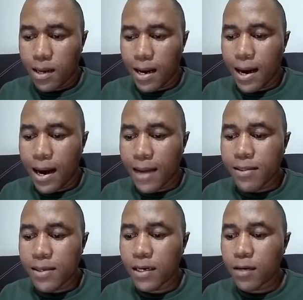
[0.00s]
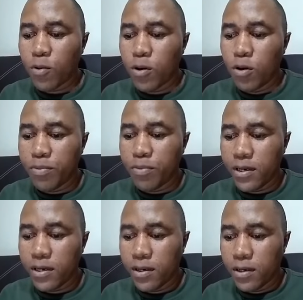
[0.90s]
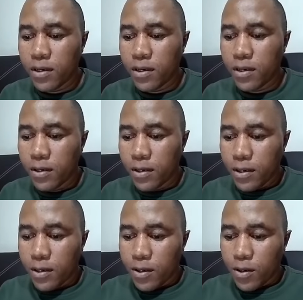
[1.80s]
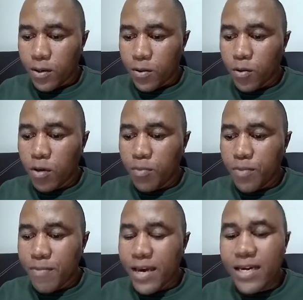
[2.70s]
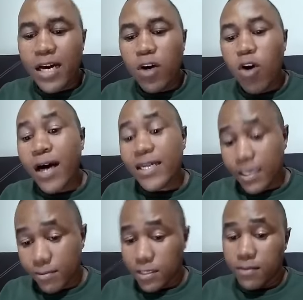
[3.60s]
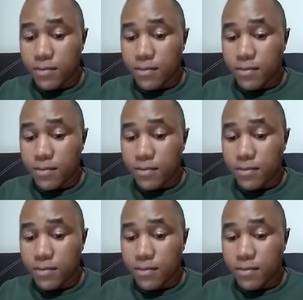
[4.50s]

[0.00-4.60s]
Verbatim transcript: I think we'll be, we'll be making a wrong assumption.